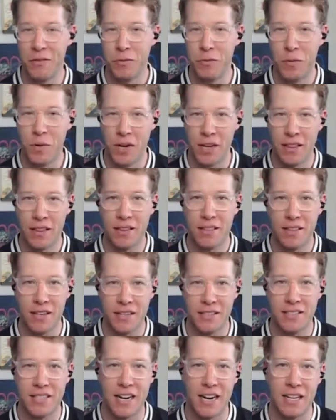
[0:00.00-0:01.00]
And one of the
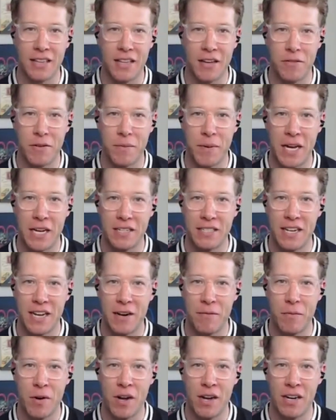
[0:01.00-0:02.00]
things that I love about
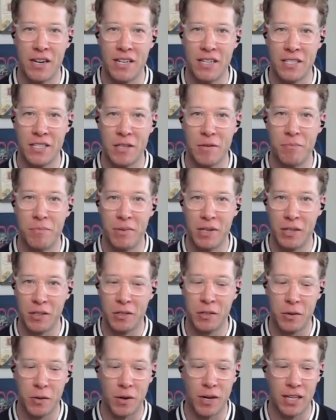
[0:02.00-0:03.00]
Tamron is the
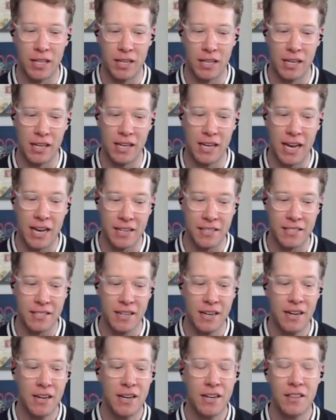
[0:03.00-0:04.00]
build quality.
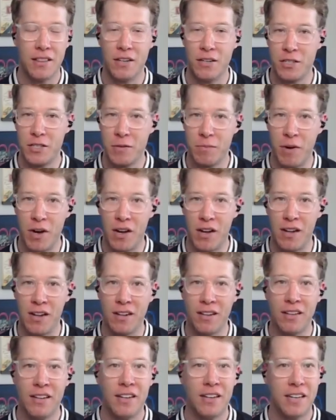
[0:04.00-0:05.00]
Yes, they're
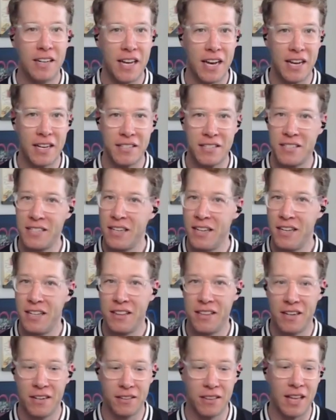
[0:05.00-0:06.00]
small. Yes,
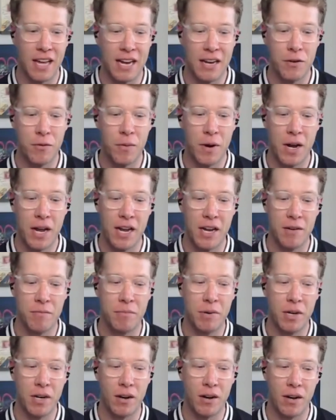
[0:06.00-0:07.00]
they're
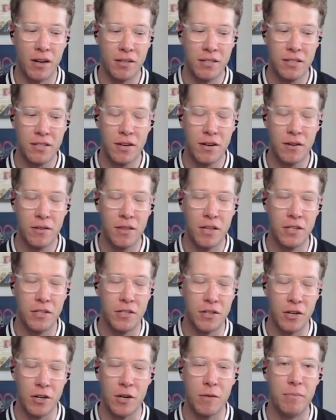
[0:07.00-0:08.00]
lightweight, but also the
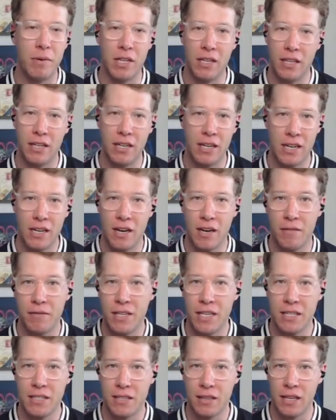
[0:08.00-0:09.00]
durability of
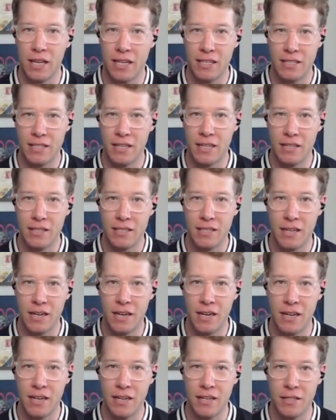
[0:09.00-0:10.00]
these lenses
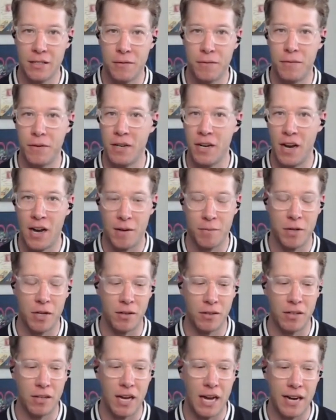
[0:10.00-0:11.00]
is
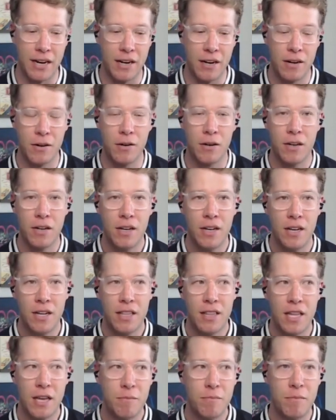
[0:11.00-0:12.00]
phenomenal. I know
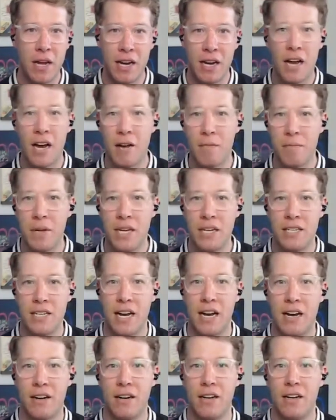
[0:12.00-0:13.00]
they may not be
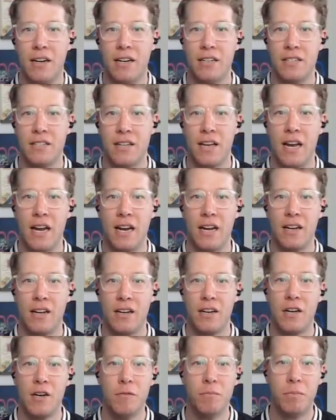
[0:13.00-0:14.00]
touted as like
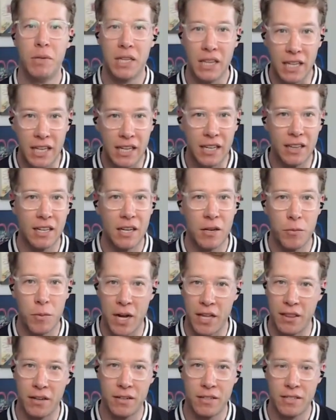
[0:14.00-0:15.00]
completely
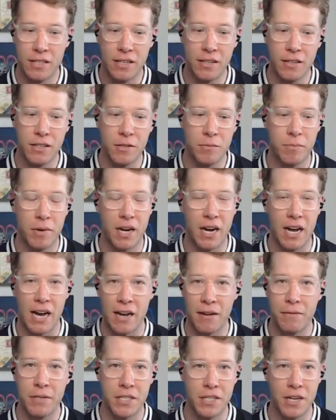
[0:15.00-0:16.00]
weather sealed, but
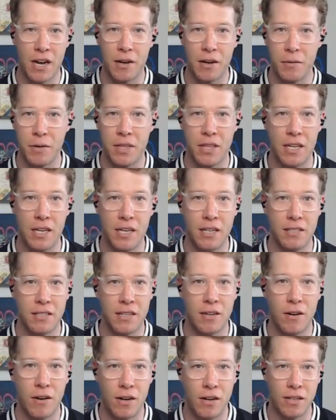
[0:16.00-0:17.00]
I've shot with these
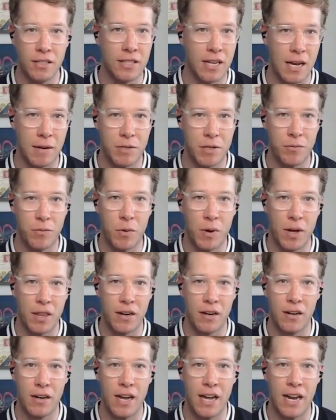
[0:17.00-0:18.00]
in all types of
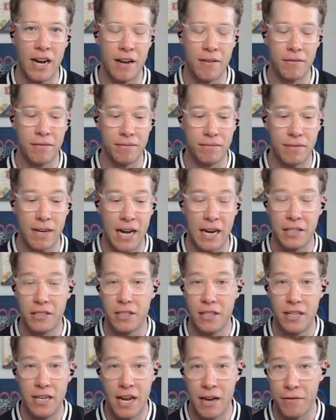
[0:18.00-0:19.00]
weather, and I've
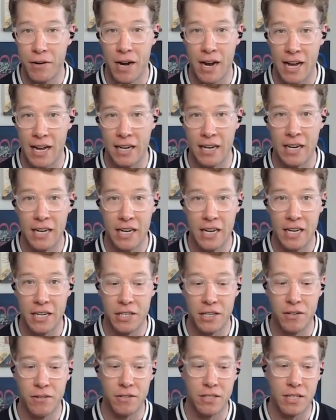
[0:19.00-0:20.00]
actually never had any
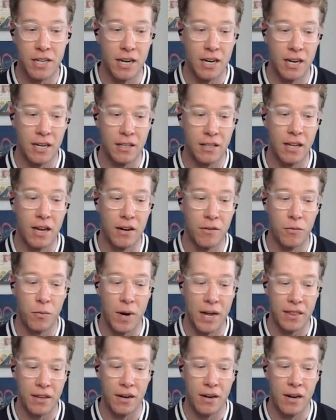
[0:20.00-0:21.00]
issues getting a lot of
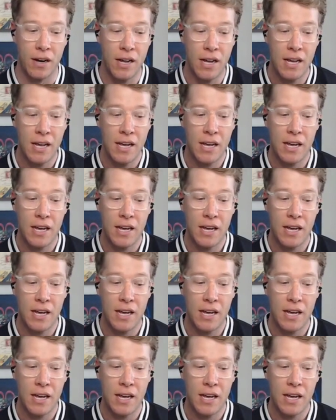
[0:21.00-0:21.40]
weather